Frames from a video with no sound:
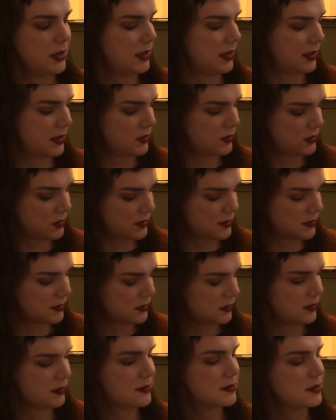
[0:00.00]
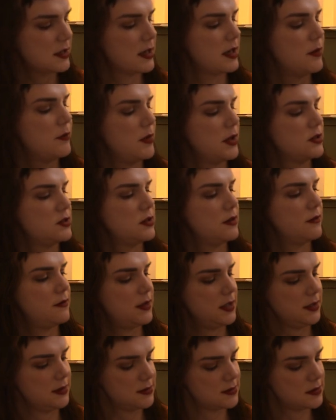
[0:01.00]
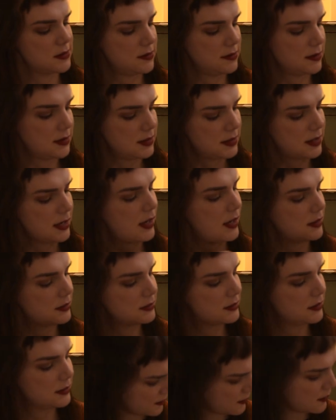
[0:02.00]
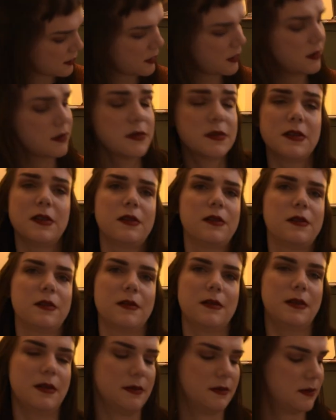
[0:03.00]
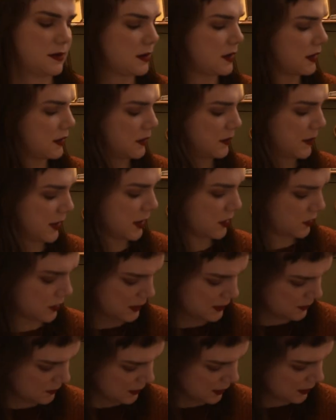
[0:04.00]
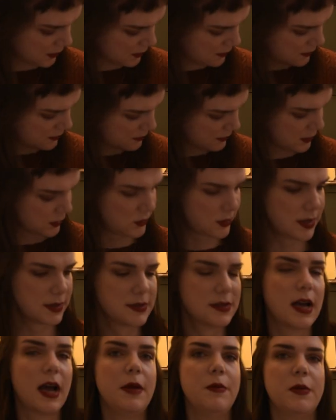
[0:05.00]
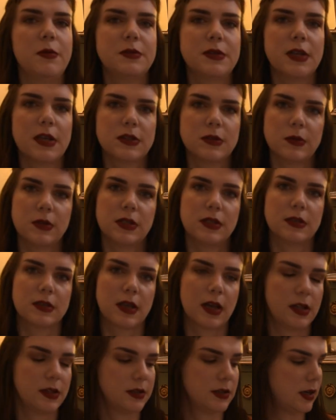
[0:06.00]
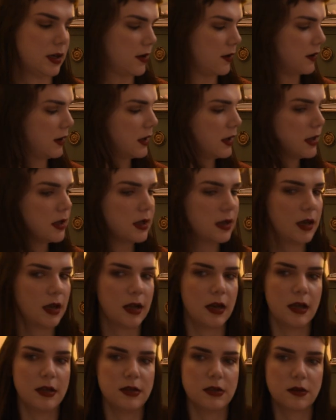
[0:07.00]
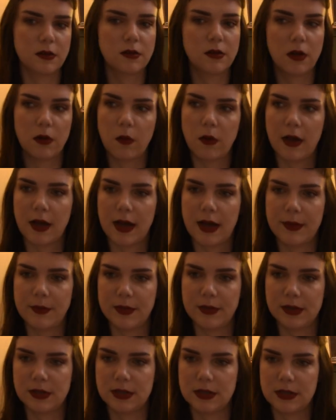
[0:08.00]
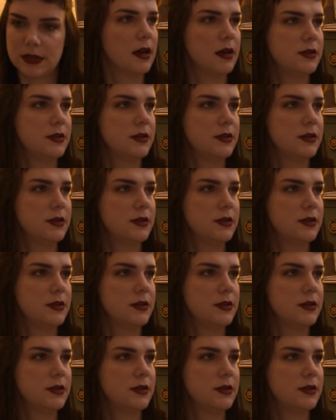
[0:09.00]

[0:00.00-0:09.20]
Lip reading: It just looks like a bunch of things to look at. Also, the color matches my dress. I'm obsessed with this color now, and I don't know what happened.